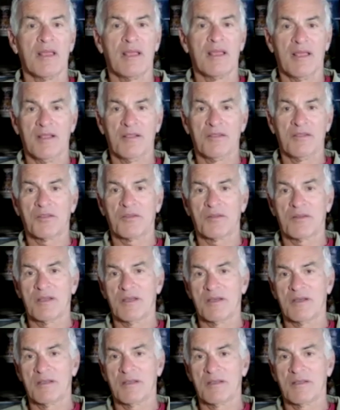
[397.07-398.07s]

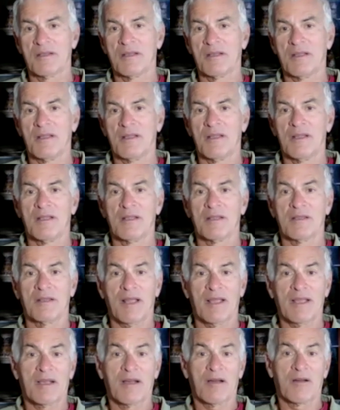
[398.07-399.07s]
Israel,
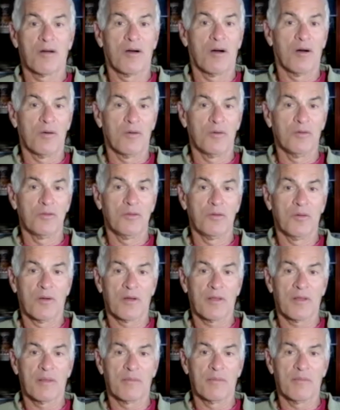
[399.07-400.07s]
like our own
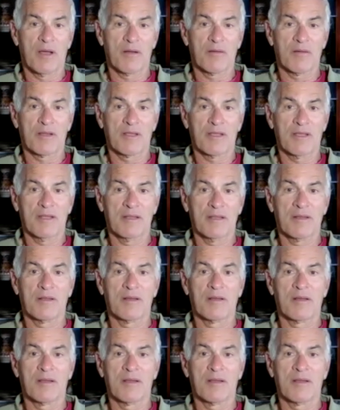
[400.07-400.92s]
North American